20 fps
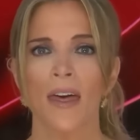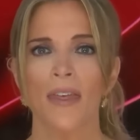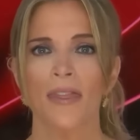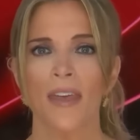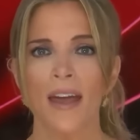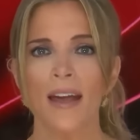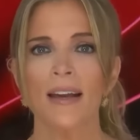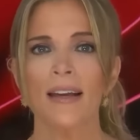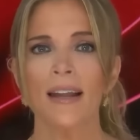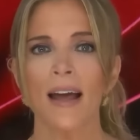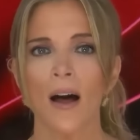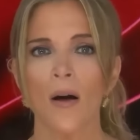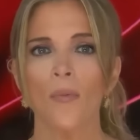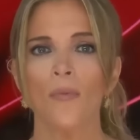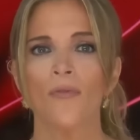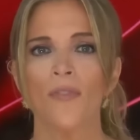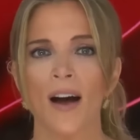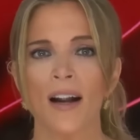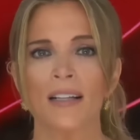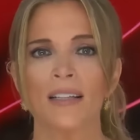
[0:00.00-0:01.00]
they can
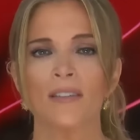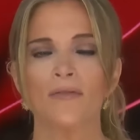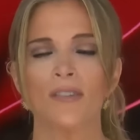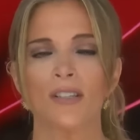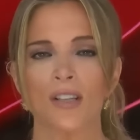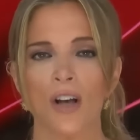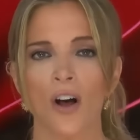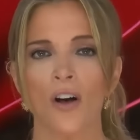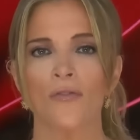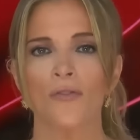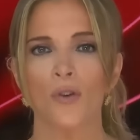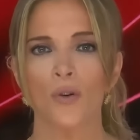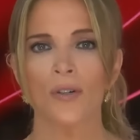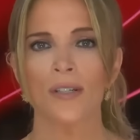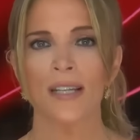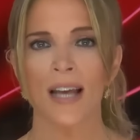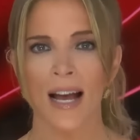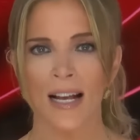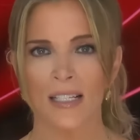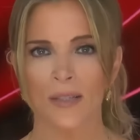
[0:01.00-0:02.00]
help finally resolve your
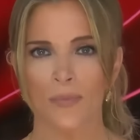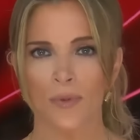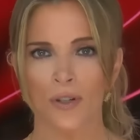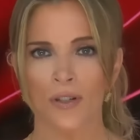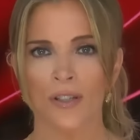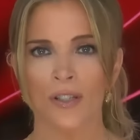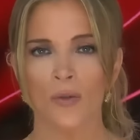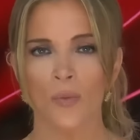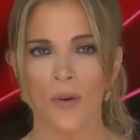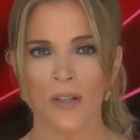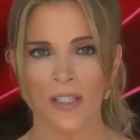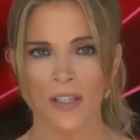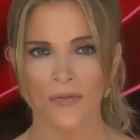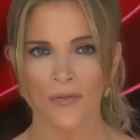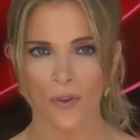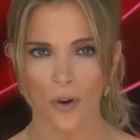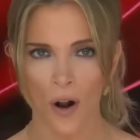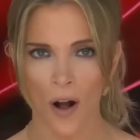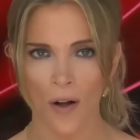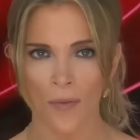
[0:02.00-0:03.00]
tax burdens once and
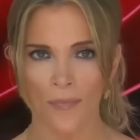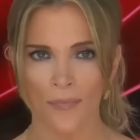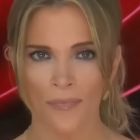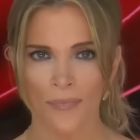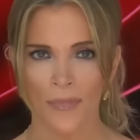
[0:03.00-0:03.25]
for all.